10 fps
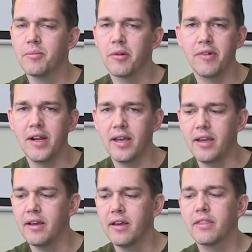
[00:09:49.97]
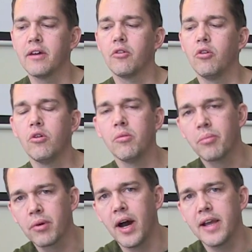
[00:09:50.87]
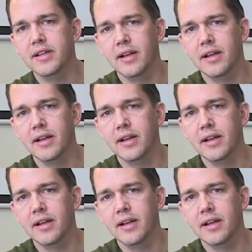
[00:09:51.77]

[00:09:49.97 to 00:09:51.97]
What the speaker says: but really they're all bright,